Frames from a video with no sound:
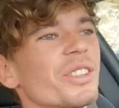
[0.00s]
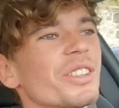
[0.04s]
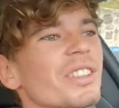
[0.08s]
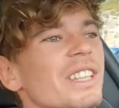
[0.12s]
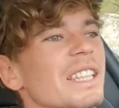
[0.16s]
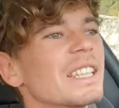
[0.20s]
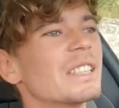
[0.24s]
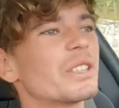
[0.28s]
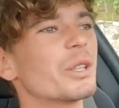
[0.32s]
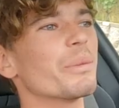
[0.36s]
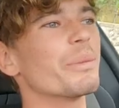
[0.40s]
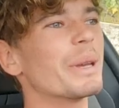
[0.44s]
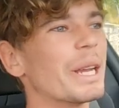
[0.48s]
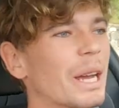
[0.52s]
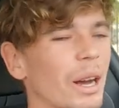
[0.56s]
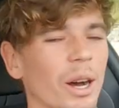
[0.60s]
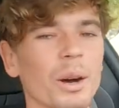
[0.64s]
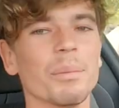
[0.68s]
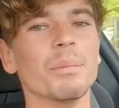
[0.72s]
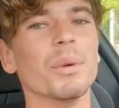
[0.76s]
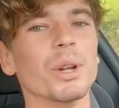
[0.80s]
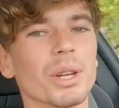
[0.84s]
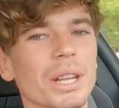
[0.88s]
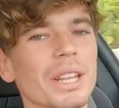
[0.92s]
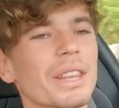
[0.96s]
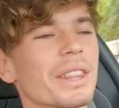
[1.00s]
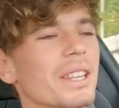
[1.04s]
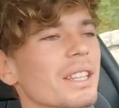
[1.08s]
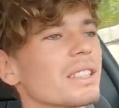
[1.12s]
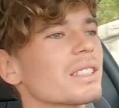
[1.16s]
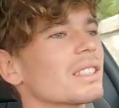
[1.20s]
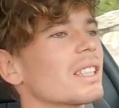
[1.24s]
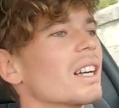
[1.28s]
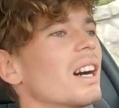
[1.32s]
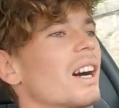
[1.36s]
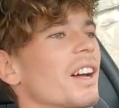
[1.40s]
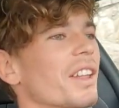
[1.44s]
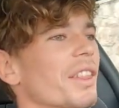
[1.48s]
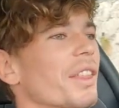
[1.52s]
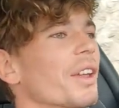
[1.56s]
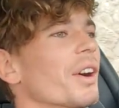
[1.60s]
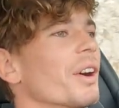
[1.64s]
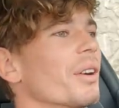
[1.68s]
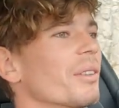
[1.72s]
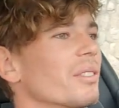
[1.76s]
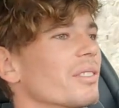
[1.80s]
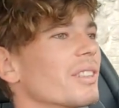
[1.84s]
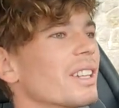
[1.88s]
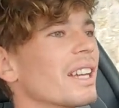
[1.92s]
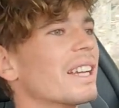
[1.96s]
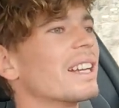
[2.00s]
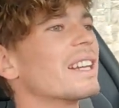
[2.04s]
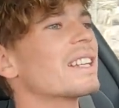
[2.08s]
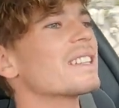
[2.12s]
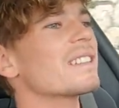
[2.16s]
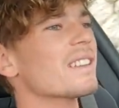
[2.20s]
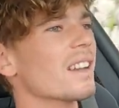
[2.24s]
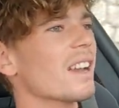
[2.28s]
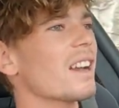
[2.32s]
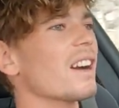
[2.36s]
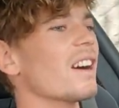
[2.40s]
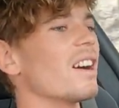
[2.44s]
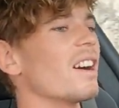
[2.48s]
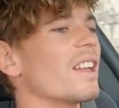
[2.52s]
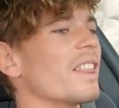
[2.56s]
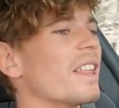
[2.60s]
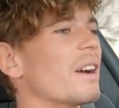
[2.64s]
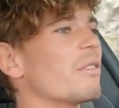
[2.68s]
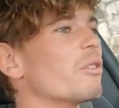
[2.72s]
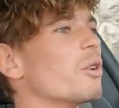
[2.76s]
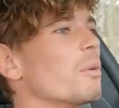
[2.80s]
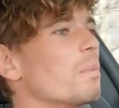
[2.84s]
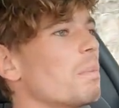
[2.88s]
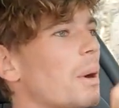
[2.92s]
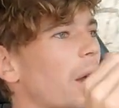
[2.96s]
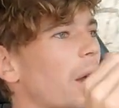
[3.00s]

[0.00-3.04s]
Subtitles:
You do need to be humble in this car, though. It is a car that will